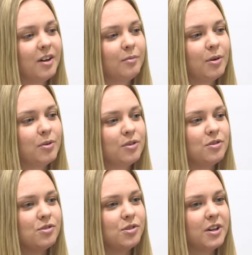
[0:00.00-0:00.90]
I
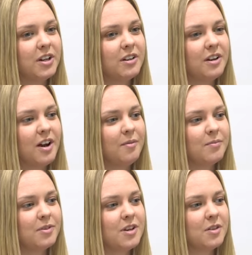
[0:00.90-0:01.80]
also enjoy
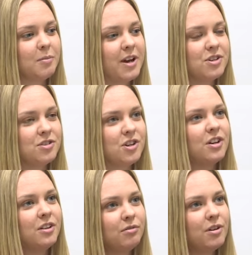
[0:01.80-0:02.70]
seeing the patient
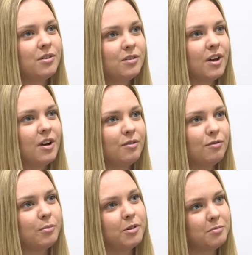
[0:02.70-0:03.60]
journey through,
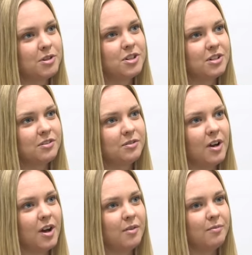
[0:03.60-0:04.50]
so from
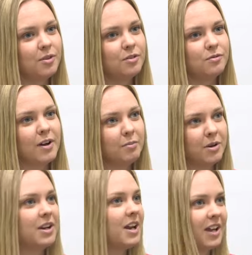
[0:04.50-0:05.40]
admission to
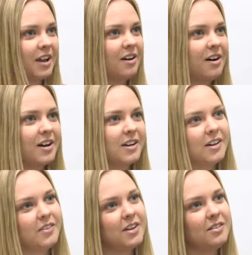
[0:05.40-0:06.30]
developing an
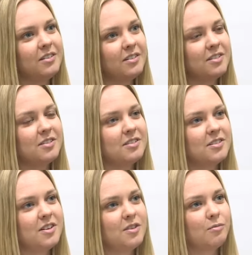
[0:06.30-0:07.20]
AKI and then to
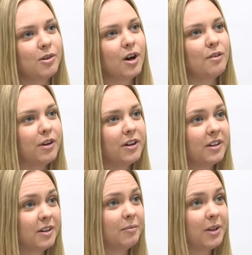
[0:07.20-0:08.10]
see them
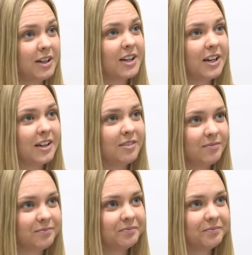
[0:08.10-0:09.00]
recover in clinic.